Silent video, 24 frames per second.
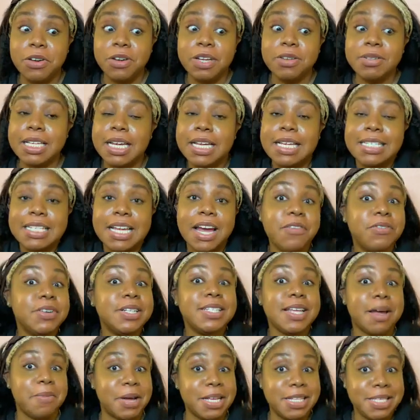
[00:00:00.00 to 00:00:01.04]
He was like, because every
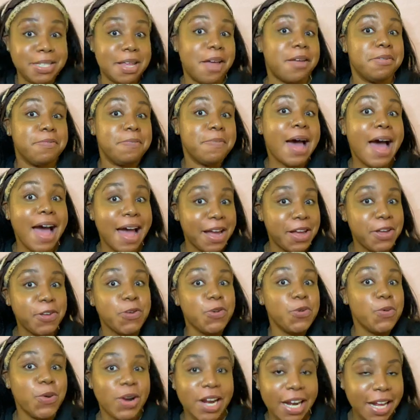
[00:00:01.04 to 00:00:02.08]
time I stopped by,
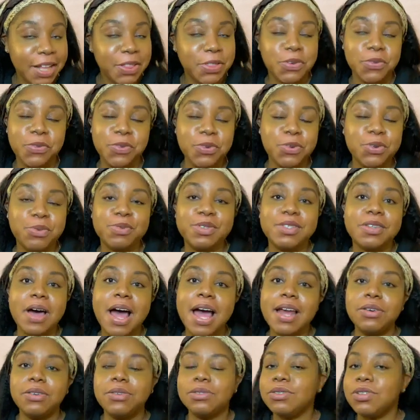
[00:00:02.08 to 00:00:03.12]
you were in the room. So I
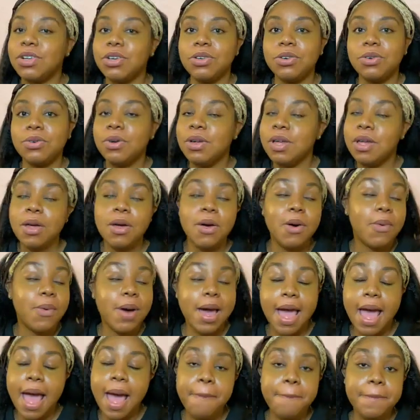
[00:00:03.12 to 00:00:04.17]
don't know
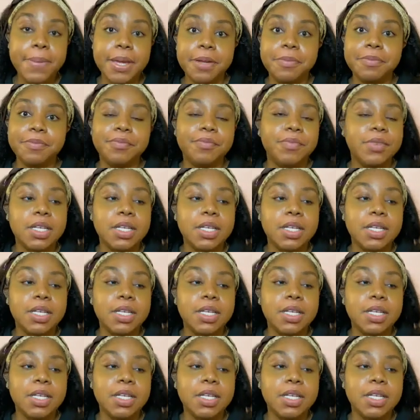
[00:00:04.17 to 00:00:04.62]
what happened.